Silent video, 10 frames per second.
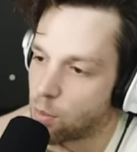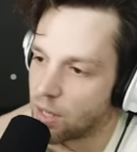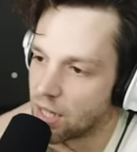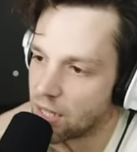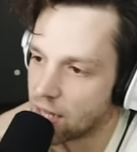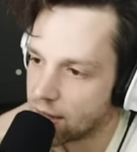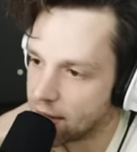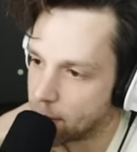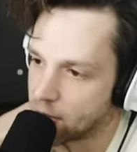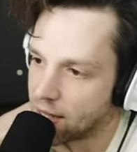really need
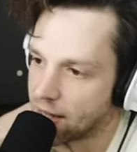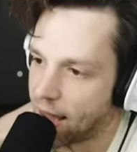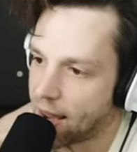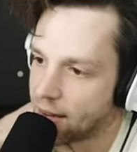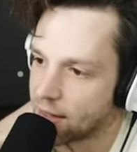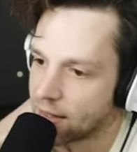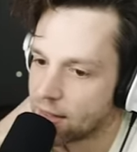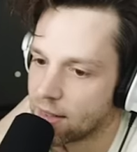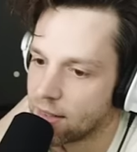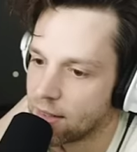them today.
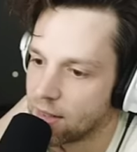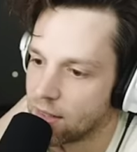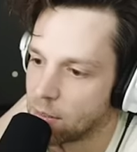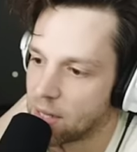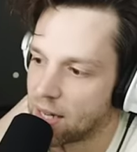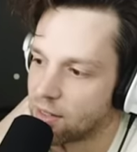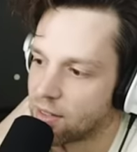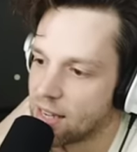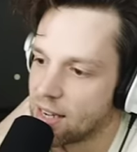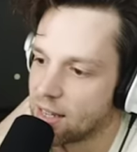Because the